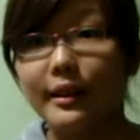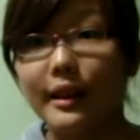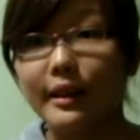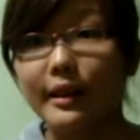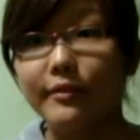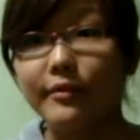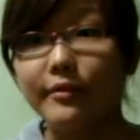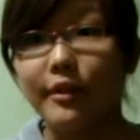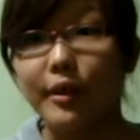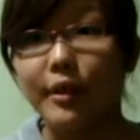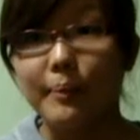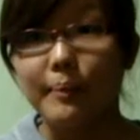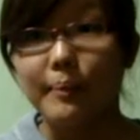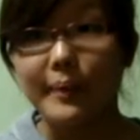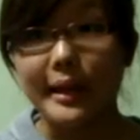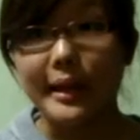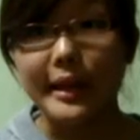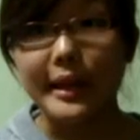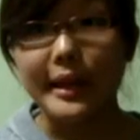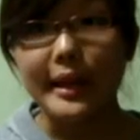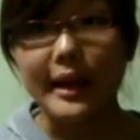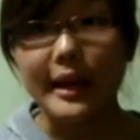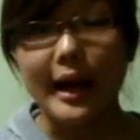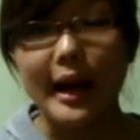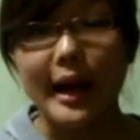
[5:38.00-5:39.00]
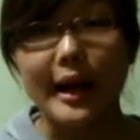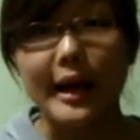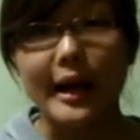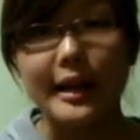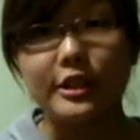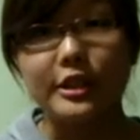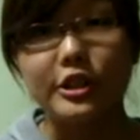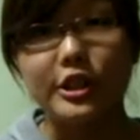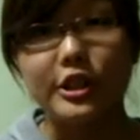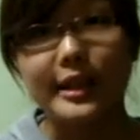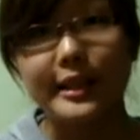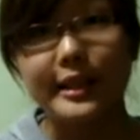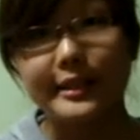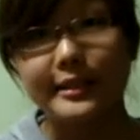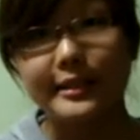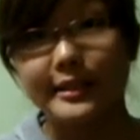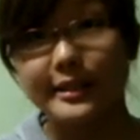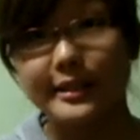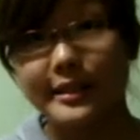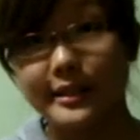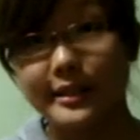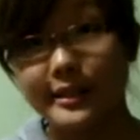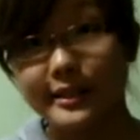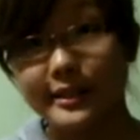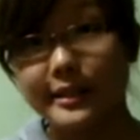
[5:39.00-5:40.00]
Then for me, I actually
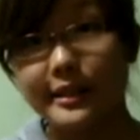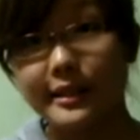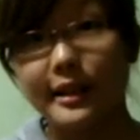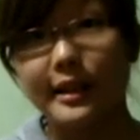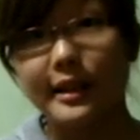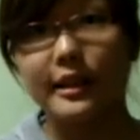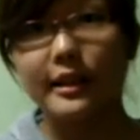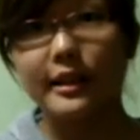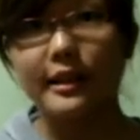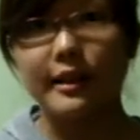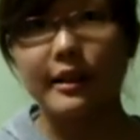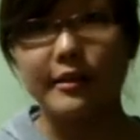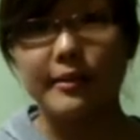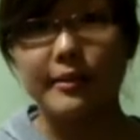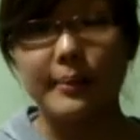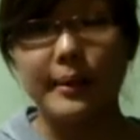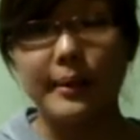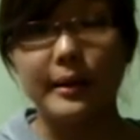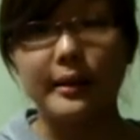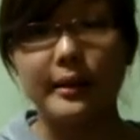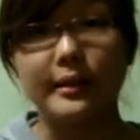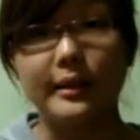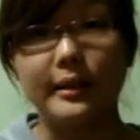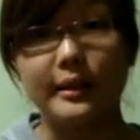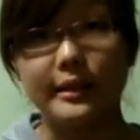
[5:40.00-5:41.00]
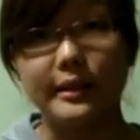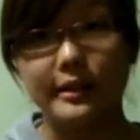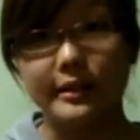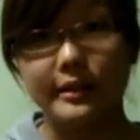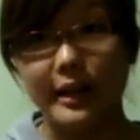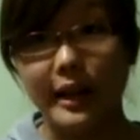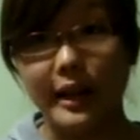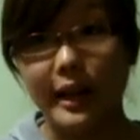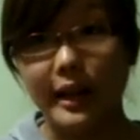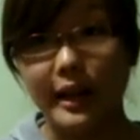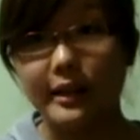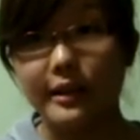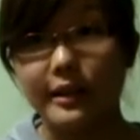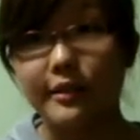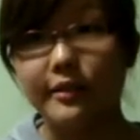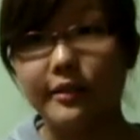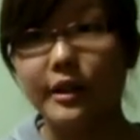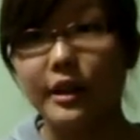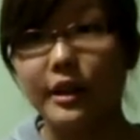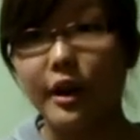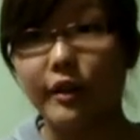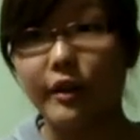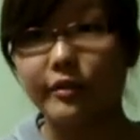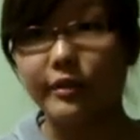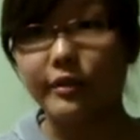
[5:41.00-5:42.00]
assisted Clarabel in the
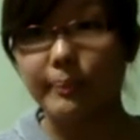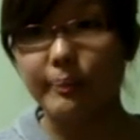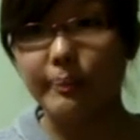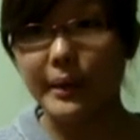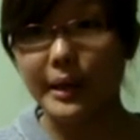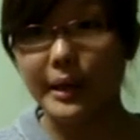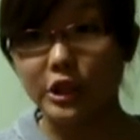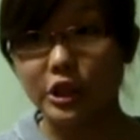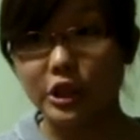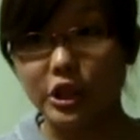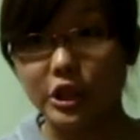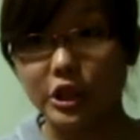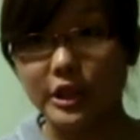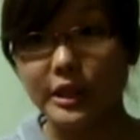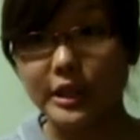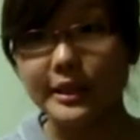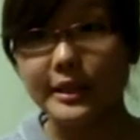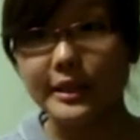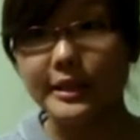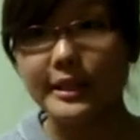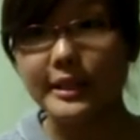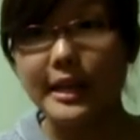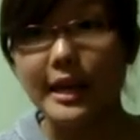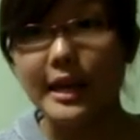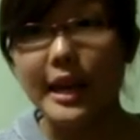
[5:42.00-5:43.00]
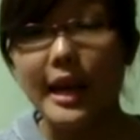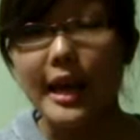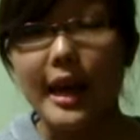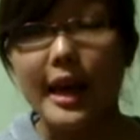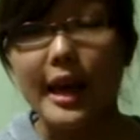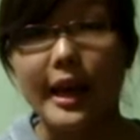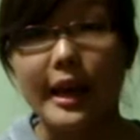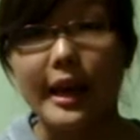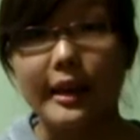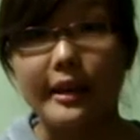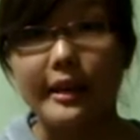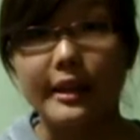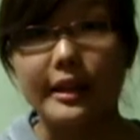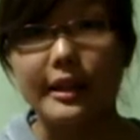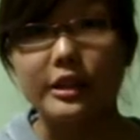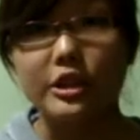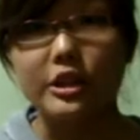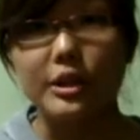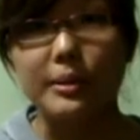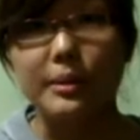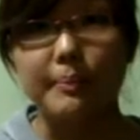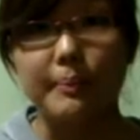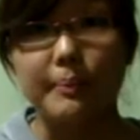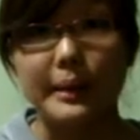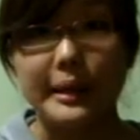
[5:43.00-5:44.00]
colouring of the pictures and
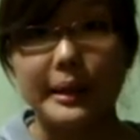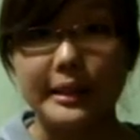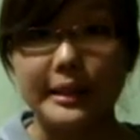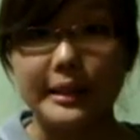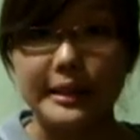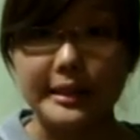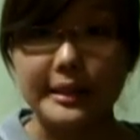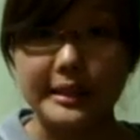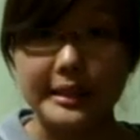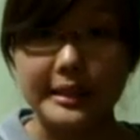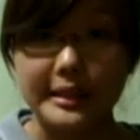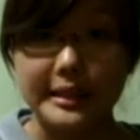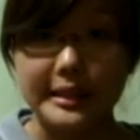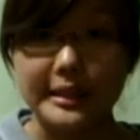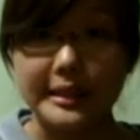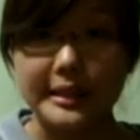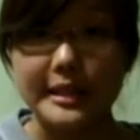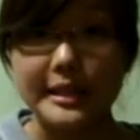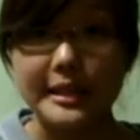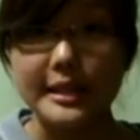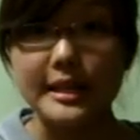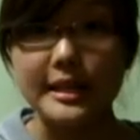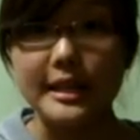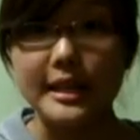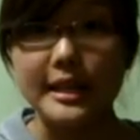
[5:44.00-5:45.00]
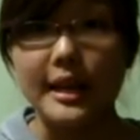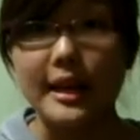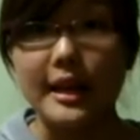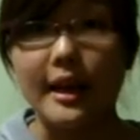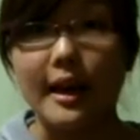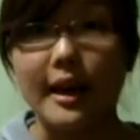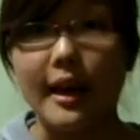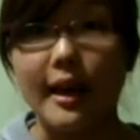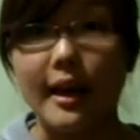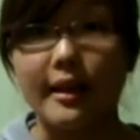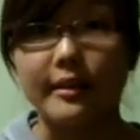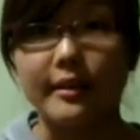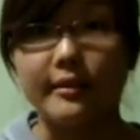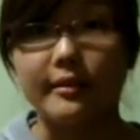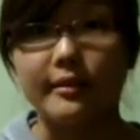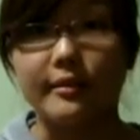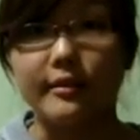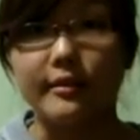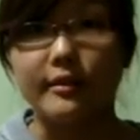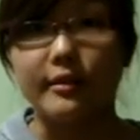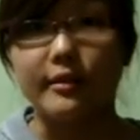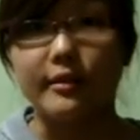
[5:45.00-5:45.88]
actually burned the CD and